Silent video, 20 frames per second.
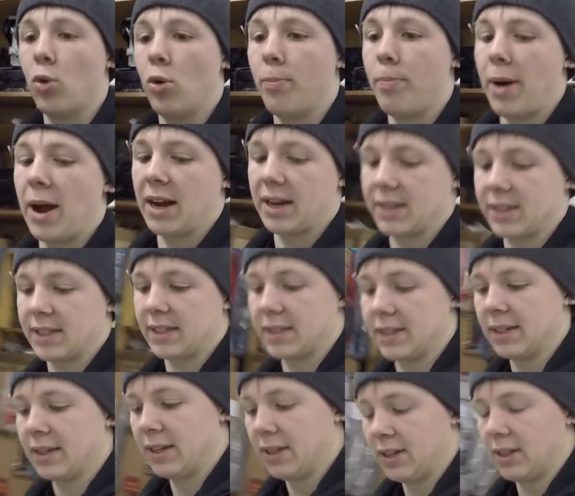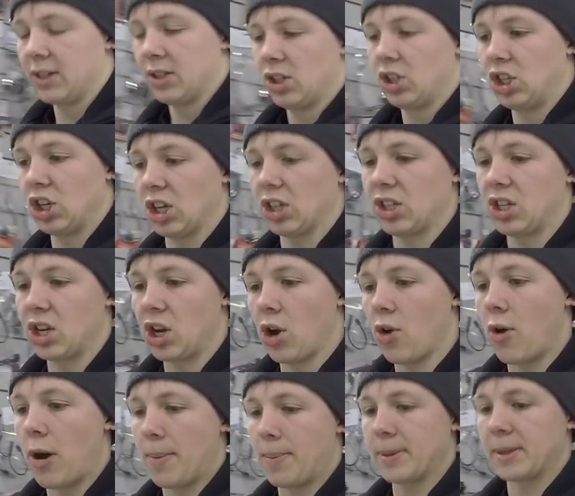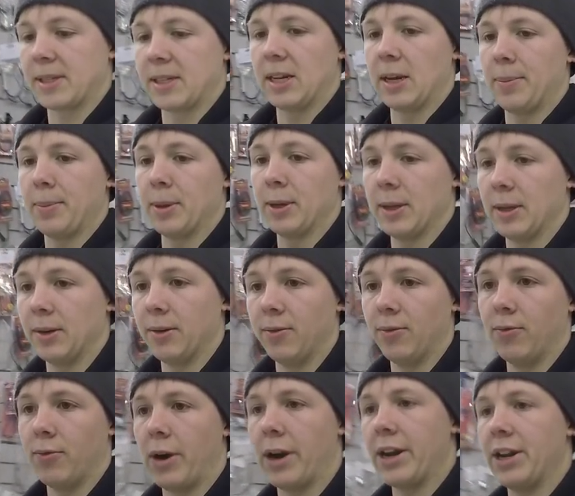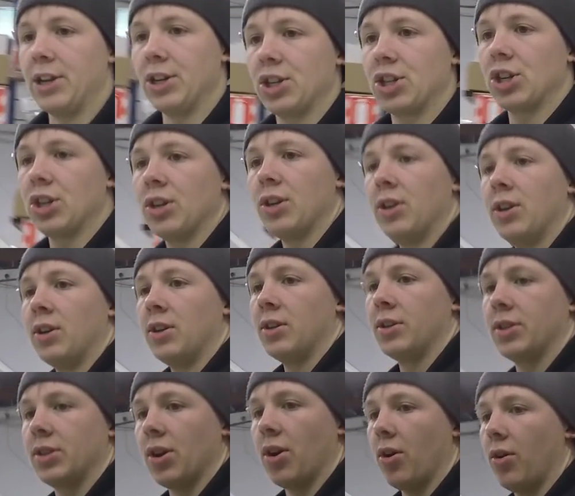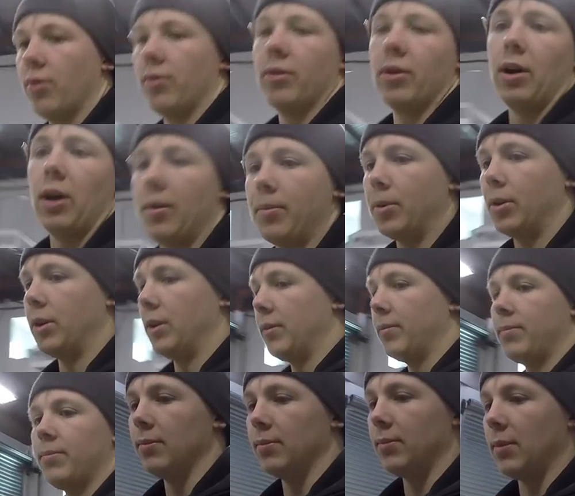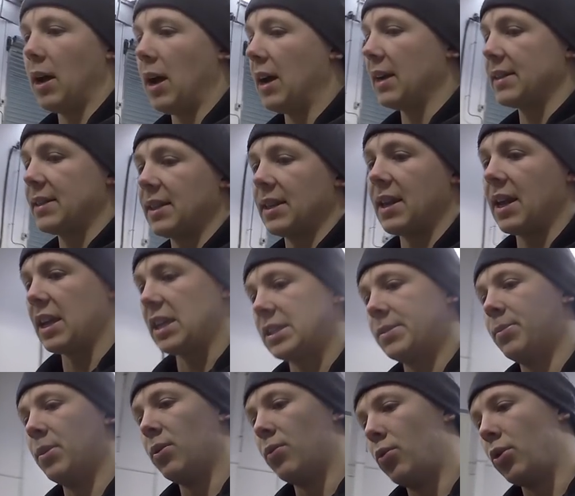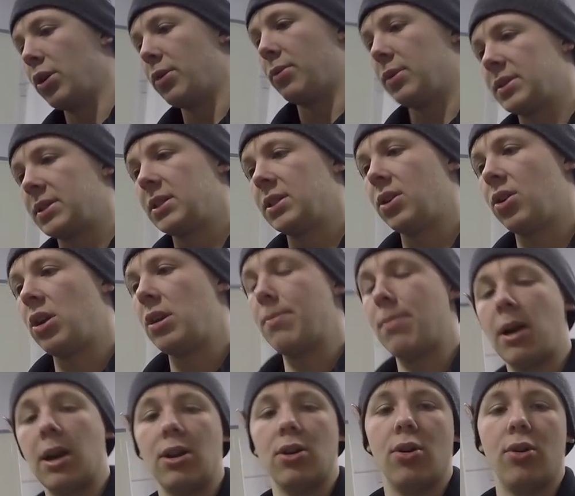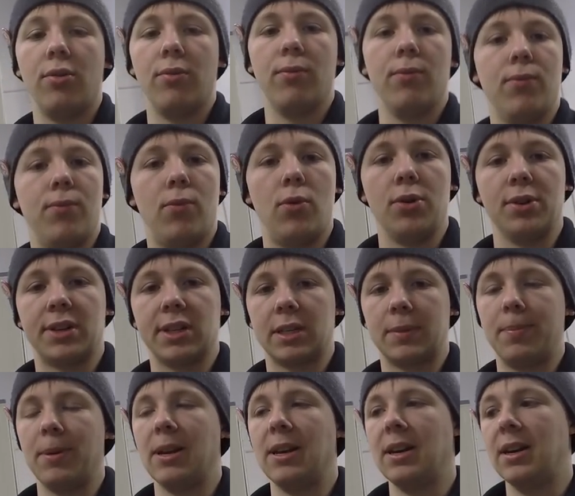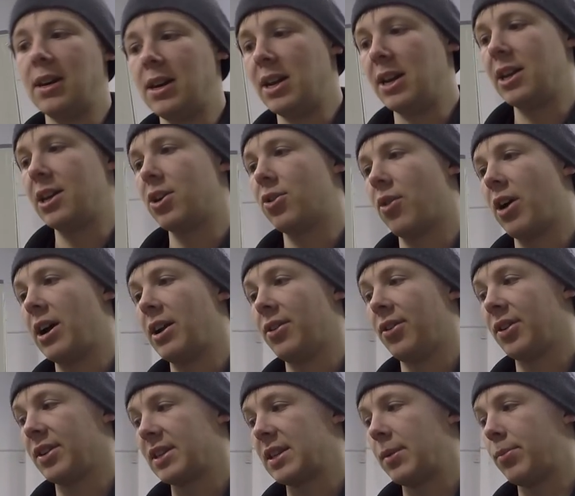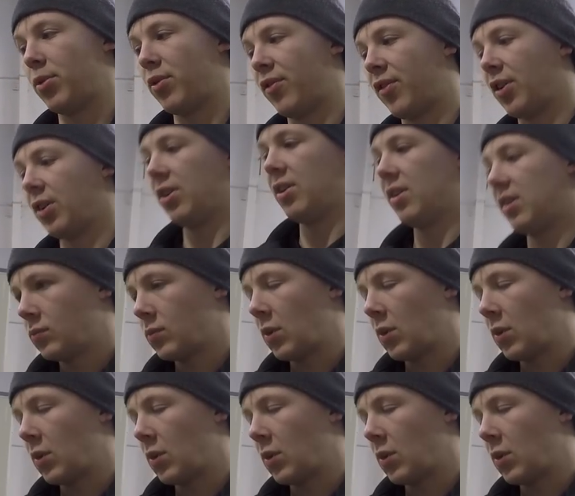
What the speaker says: more bucks just to go up a step in range. So I'm gonna ask the customer what he wants to do. He may not want to spend nearly a grand on a subwoofer.